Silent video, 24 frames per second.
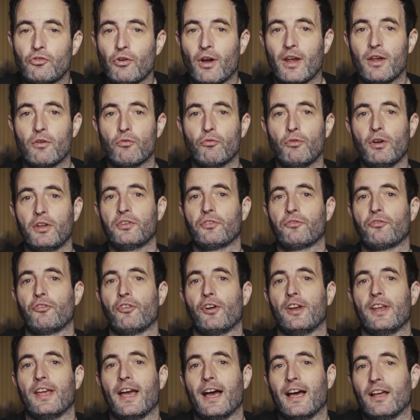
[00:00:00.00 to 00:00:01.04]
Try it risk
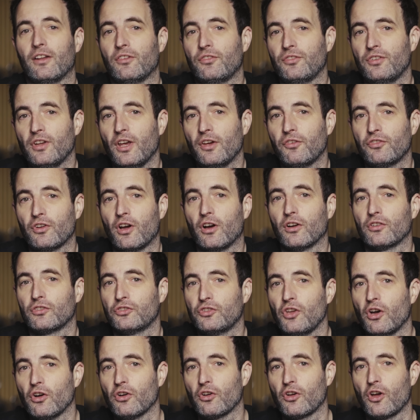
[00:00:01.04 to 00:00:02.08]
free at
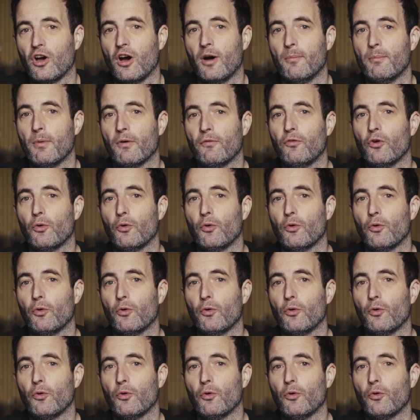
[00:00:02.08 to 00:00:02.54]
surfshark.com